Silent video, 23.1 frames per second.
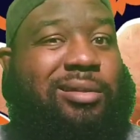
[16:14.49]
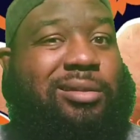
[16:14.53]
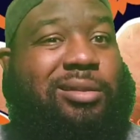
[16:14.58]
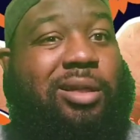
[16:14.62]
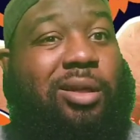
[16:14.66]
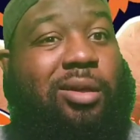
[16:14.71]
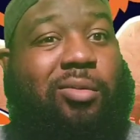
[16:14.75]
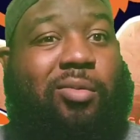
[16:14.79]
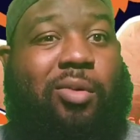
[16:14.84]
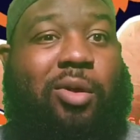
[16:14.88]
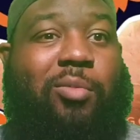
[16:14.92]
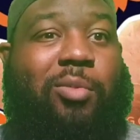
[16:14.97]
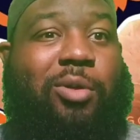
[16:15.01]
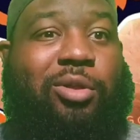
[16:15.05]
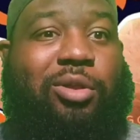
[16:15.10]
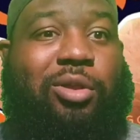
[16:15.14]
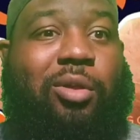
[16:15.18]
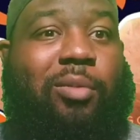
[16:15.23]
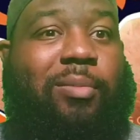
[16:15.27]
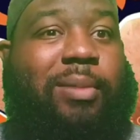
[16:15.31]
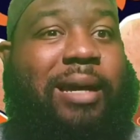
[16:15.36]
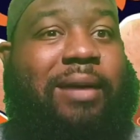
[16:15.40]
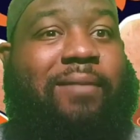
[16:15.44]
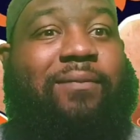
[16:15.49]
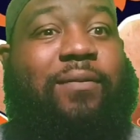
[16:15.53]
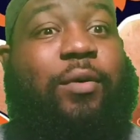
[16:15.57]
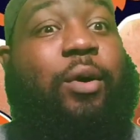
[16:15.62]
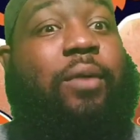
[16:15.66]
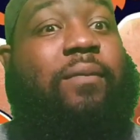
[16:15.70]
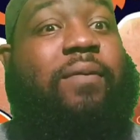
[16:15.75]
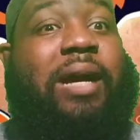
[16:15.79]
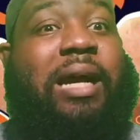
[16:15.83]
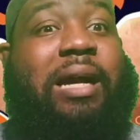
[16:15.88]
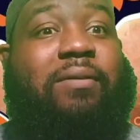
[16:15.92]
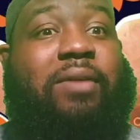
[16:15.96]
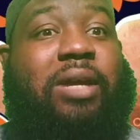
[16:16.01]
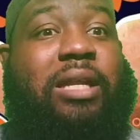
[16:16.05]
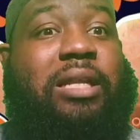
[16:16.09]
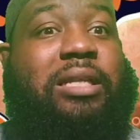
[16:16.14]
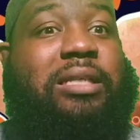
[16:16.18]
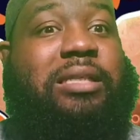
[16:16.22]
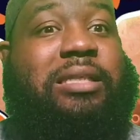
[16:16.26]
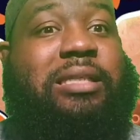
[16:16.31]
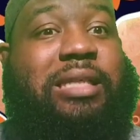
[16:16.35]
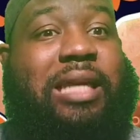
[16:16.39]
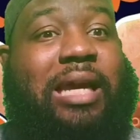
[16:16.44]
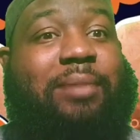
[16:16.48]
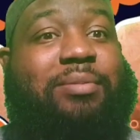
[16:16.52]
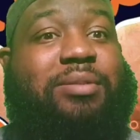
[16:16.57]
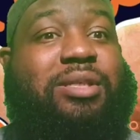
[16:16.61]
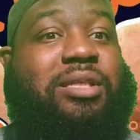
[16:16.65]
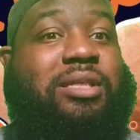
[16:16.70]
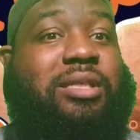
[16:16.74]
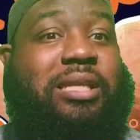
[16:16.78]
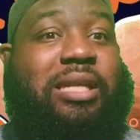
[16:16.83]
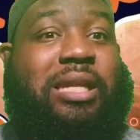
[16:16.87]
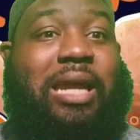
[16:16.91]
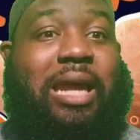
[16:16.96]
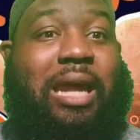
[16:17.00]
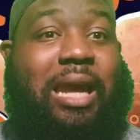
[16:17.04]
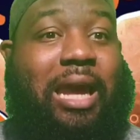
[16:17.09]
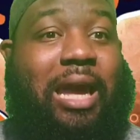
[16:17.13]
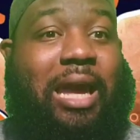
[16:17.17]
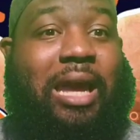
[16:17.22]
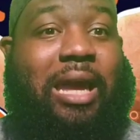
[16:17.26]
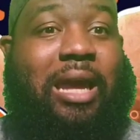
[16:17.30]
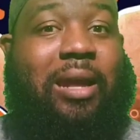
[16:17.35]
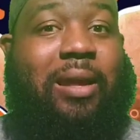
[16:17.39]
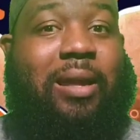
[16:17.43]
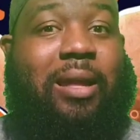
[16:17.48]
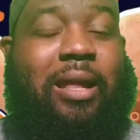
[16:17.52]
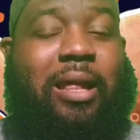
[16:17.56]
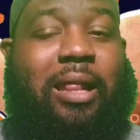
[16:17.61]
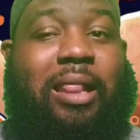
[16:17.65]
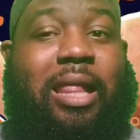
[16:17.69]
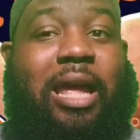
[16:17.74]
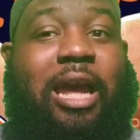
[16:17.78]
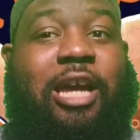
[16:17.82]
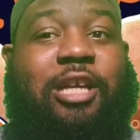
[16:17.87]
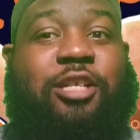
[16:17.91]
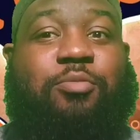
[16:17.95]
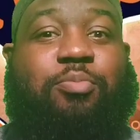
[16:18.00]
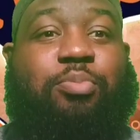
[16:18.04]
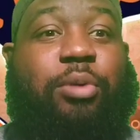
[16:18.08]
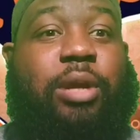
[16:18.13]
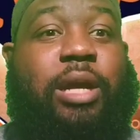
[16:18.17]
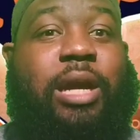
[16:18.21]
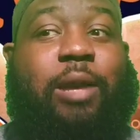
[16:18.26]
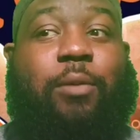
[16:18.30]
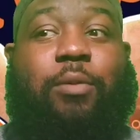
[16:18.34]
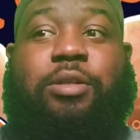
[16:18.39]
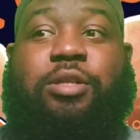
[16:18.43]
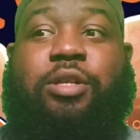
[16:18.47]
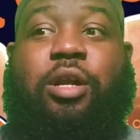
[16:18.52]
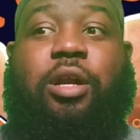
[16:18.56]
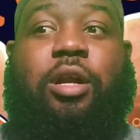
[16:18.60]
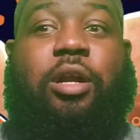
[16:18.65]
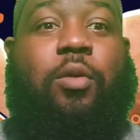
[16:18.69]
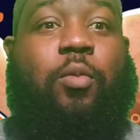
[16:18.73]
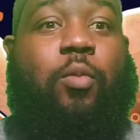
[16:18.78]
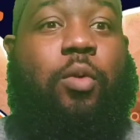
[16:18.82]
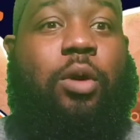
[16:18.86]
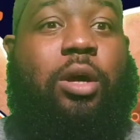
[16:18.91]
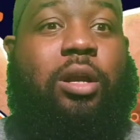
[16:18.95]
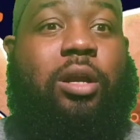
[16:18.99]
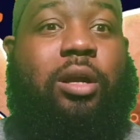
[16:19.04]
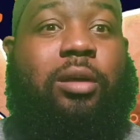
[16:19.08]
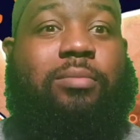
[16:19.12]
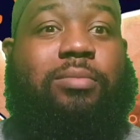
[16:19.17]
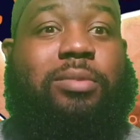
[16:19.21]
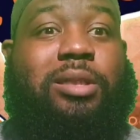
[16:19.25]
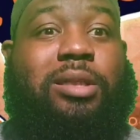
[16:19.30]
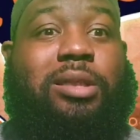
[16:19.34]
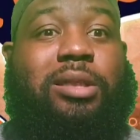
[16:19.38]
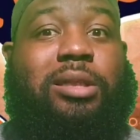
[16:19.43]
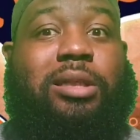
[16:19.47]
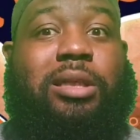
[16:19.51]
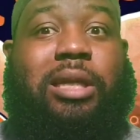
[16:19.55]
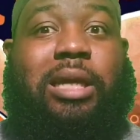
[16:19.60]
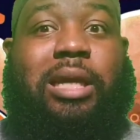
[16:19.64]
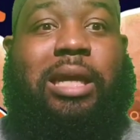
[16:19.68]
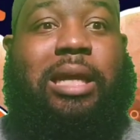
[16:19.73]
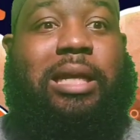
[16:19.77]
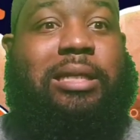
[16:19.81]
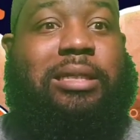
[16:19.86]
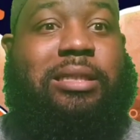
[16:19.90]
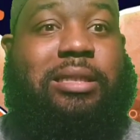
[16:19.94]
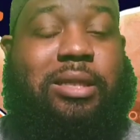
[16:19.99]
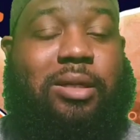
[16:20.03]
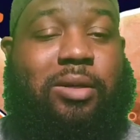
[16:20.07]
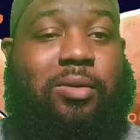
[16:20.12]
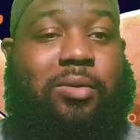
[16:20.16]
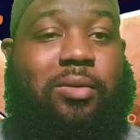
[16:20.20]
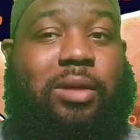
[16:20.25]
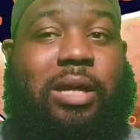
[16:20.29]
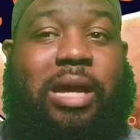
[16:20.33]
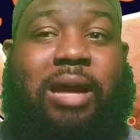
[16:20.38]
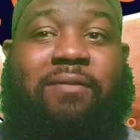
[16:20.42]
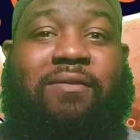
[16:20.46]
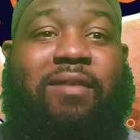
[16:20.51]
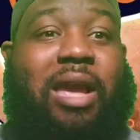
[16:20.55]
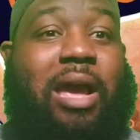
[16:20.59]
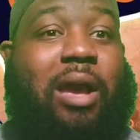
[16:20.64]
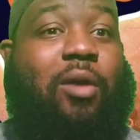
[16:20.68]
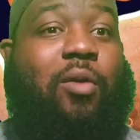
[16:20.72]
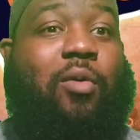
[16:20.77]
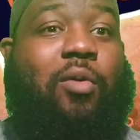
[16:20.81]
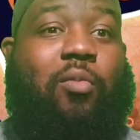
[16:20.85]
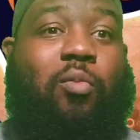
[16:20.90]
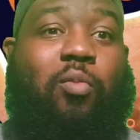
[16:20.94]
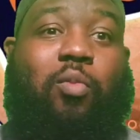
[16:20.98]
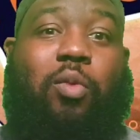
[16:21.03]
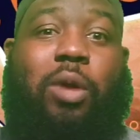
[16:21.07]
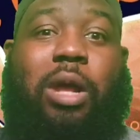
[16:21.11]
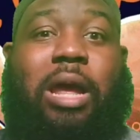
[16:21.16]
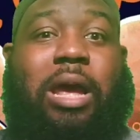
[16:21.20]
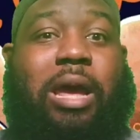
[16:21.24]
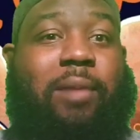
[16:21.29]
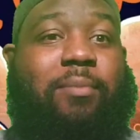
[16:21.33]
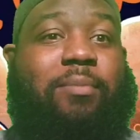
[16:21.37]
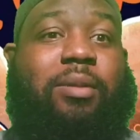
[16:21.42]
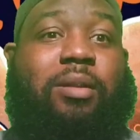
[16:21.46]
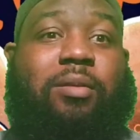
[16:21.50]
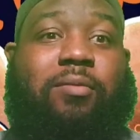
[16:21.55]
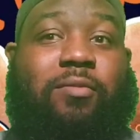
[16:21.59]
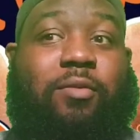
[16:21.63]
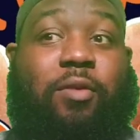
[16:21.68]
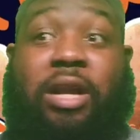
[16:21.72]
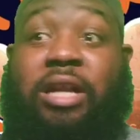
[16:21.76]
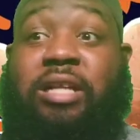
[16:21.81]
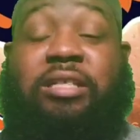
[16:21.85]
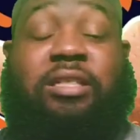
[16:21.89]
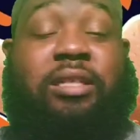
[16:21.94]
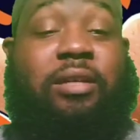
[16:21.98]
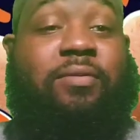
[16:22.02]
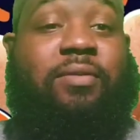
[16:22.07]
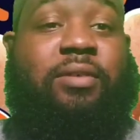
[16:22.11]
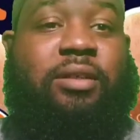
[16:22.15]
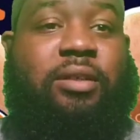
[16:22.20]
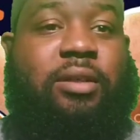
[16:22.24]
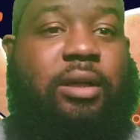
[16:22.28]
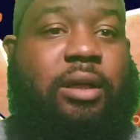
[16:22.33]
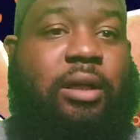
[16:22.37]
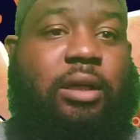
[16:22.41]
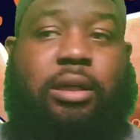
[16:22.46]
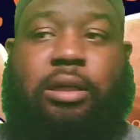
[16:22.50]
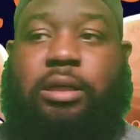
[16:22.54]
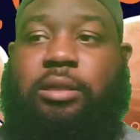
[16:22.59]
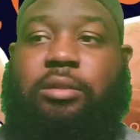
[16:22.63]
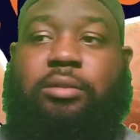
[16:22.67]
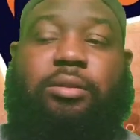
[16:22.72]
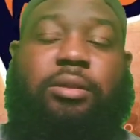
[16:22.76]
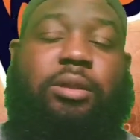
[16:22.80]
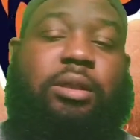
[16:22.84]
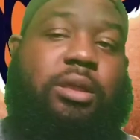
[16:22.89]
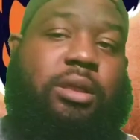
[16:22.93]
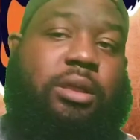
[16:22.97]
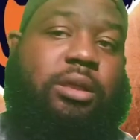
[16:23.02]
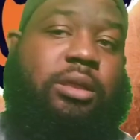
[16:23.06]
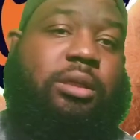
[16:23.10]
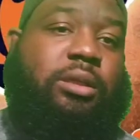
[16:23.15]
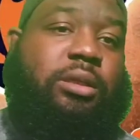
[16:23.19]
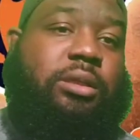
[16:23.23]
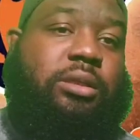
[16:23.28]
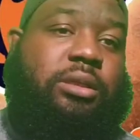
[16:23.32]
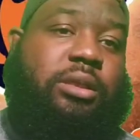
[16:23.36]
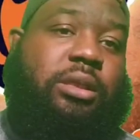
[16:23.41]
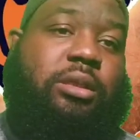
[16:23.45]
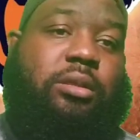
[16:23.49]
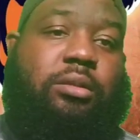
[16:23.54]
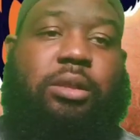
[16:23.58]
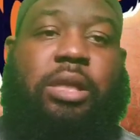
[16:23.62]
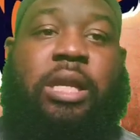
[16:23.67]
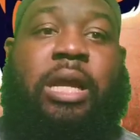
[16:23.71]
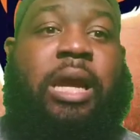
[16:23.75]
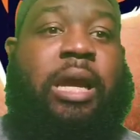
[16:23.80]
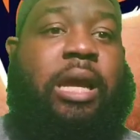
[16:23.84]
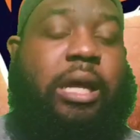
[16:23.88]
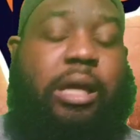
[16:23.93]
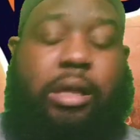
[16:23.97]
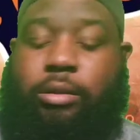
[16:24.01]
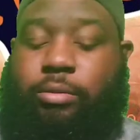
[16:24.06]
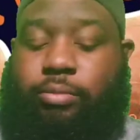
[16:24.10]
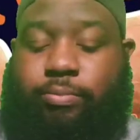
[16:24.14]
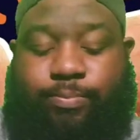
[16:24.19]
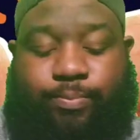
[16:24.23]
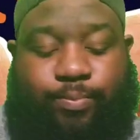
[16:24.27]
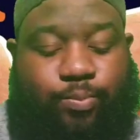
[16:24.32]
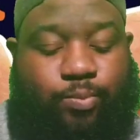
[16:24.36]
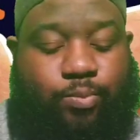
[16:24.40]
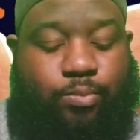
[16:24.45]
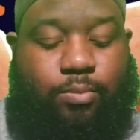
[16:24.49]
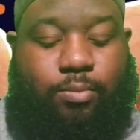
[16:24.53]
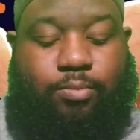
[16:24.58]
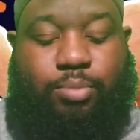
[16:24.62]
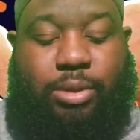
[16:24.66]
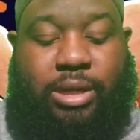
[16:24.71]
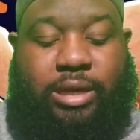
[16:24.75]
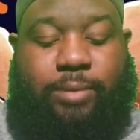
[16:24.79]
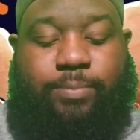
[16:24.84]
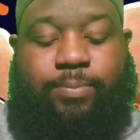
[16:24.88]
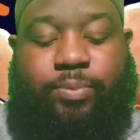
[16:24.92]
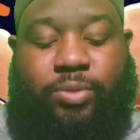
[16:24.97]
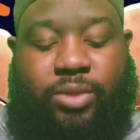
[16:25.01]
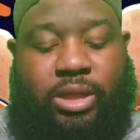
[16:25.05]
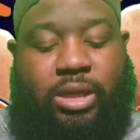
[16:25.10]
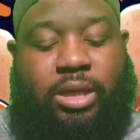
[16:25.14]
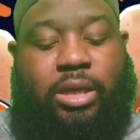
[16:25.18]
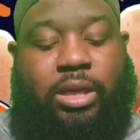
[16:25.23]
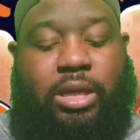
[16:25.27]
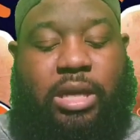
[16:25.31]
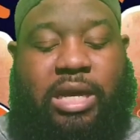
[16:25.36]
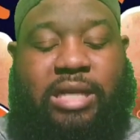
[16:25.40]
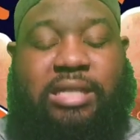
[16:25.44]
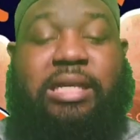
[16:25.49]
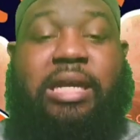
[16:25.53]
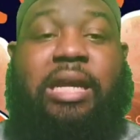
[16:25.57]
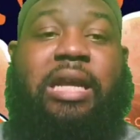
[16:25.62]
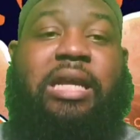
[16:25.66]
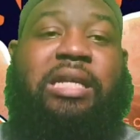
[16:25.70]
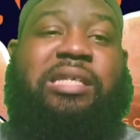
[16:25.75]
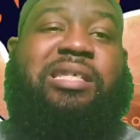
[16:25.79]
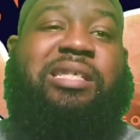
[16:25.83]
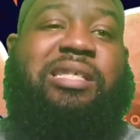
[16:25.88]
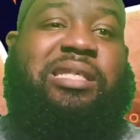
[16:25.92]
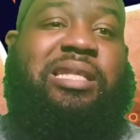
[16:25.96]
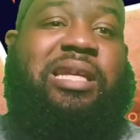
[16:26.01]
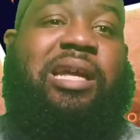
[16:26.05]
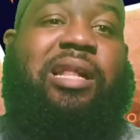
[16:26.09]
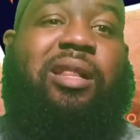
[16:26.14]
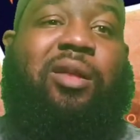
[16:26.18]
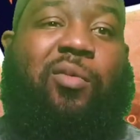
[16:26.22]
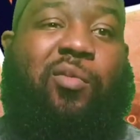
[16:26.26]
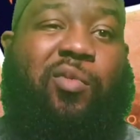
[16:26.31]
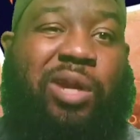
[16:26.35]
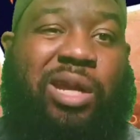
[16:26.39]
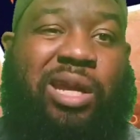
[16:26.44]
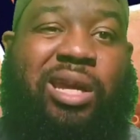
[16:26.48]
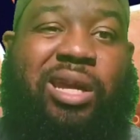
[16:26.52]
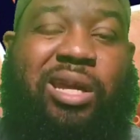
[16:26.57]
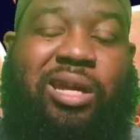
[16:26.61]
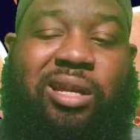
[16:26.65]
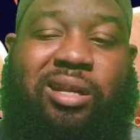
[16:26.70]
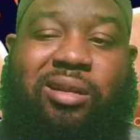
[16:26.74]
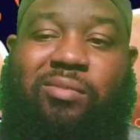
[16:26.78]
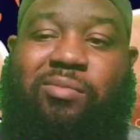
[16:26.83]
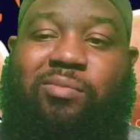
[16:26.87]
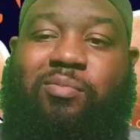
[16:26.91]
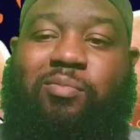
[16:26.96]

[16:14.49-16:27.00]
Tony Romo threw about 4 or 5 interceptions in that game. I guess Breed returned one of them to the end zone. I forgot what happened, the rest of it. Yeah, but I say it's still a win.